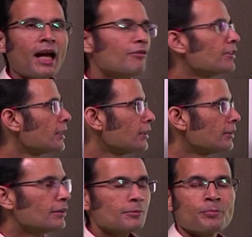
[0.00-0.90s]
I've
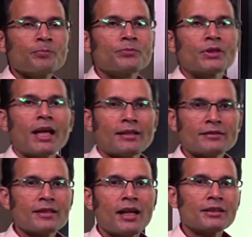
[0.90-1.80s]
written at
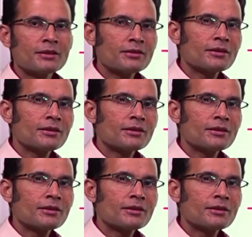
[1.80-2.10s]
the start,